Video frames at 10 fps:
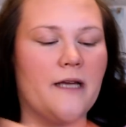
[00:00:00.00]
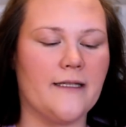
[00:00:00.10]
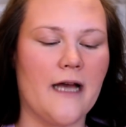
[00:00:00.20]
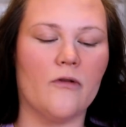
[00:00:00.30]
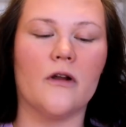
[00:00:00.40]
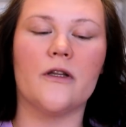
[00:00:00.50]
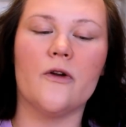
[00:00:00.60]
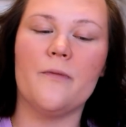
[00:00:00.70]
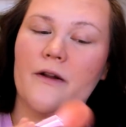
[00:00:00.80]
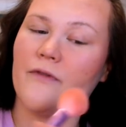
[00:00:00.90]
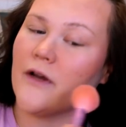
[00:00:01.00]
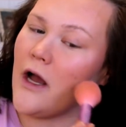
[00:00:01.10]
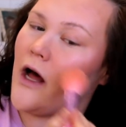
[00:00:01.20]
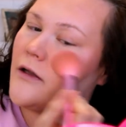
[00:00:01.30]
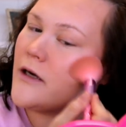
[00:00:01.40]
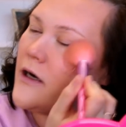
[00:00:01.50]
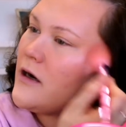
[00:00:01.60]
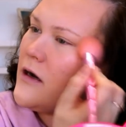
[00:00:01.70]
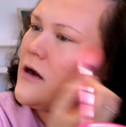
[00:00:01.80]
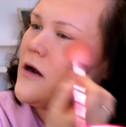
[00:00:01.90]
take down a little bit of the color
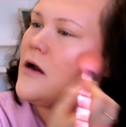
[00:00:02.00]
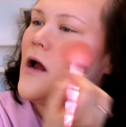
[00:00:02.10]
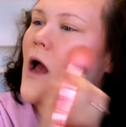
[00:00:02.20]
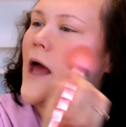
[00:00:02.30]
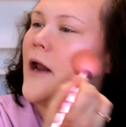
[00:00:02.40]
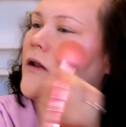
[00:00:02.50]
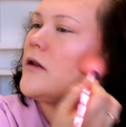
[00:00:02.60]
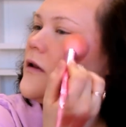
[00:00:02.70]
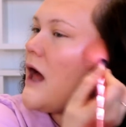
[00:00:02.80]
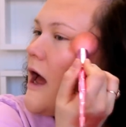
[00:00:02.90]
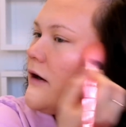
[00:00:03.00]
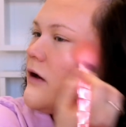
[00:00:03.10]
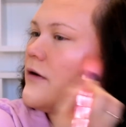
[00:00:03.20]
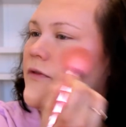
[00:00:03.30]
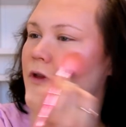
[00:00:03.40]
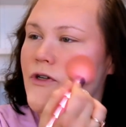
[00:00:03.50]
and a lot of the